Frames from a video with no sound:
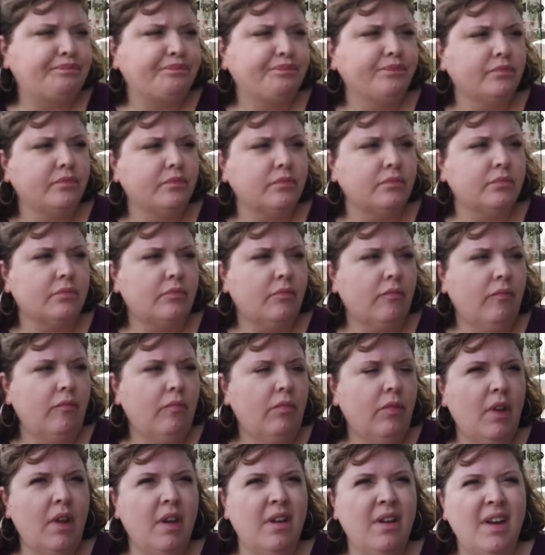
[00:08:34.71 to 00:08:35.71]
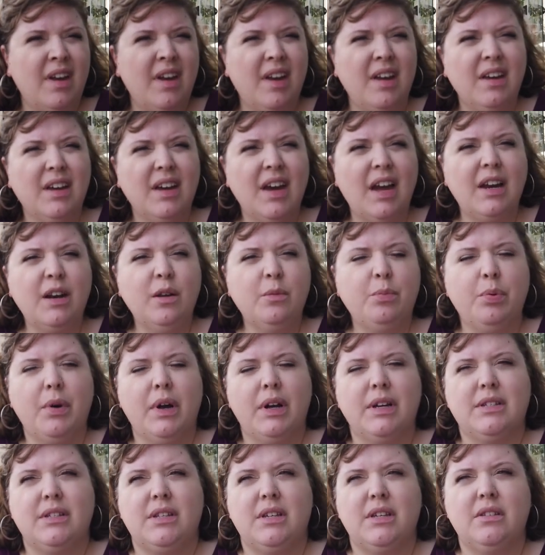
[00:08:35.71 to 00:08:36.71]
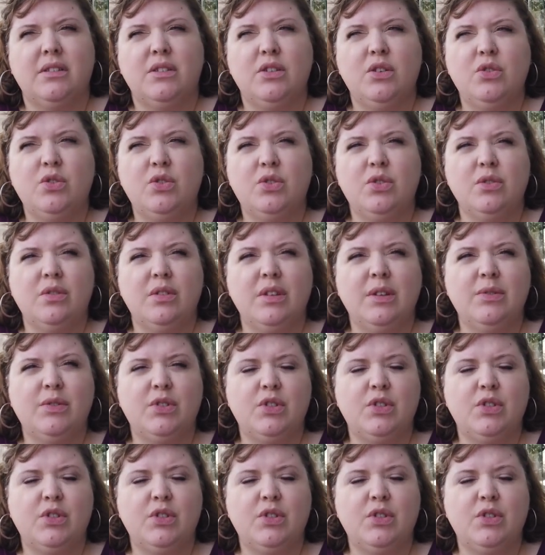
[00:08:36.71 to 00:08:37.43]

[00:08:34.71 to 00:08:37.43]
I mean, we paid 240 It